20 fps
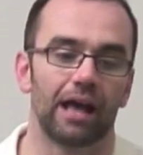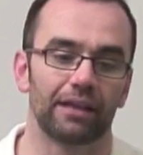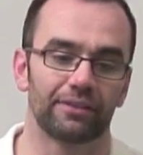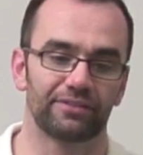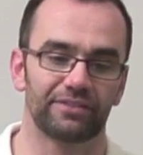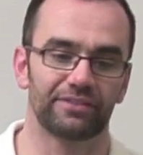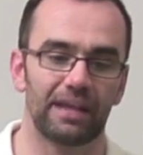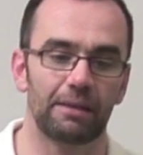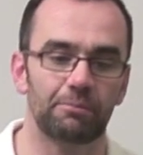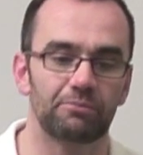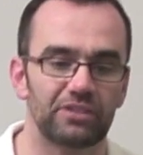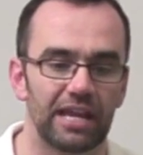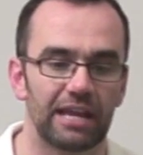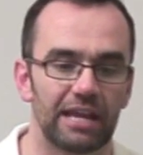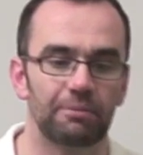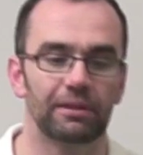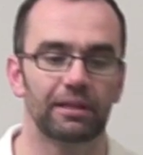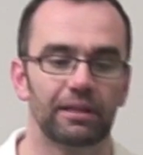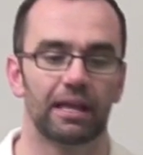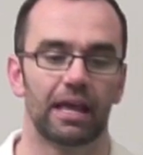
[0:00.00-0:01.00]
a stem
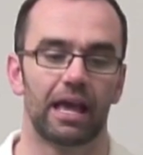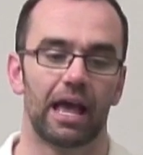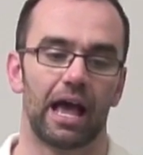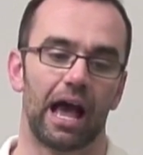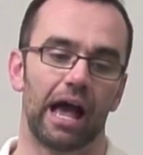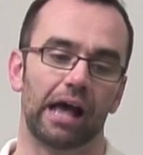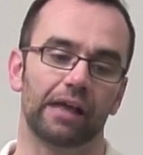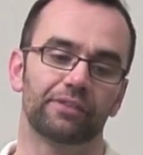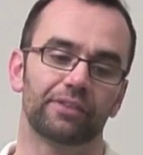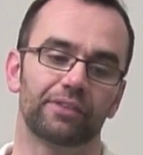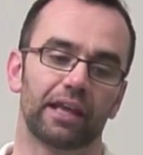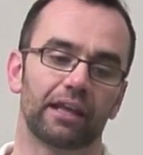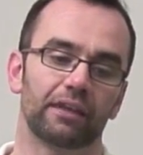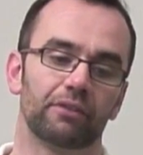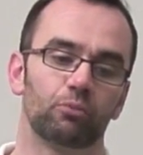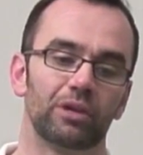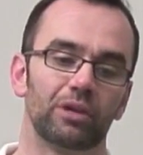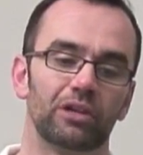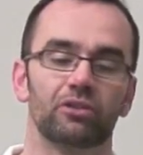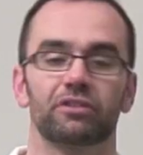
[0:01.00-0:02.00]
table, and
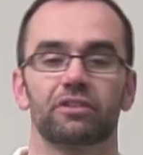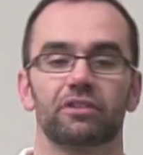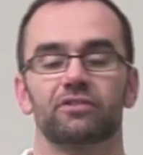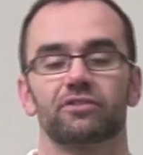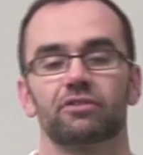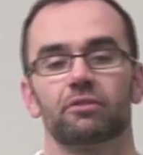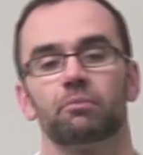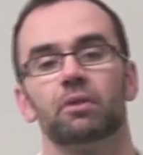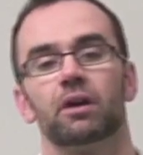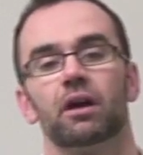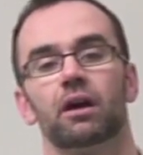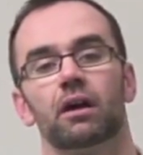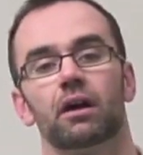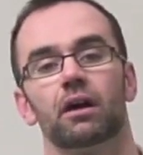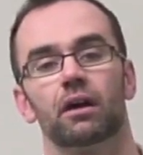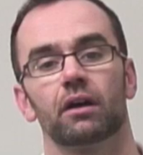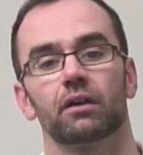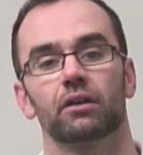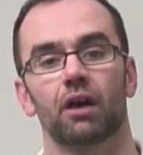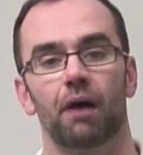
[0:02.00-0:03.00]
then we looked at some
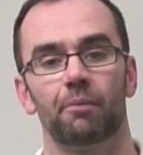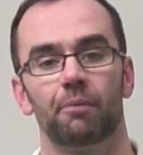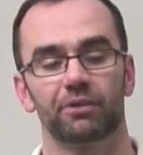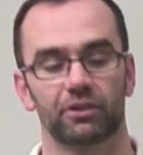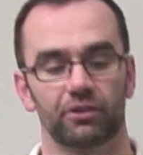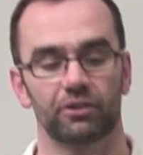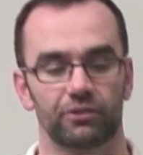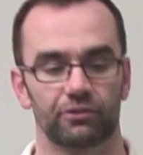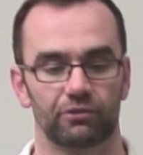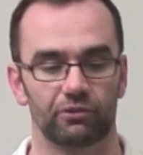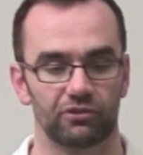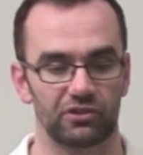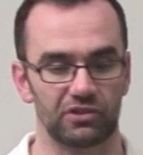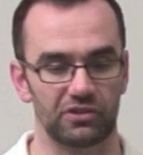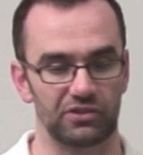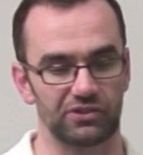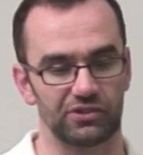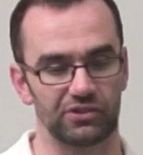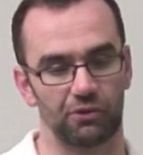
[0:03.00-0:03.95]
common constructions.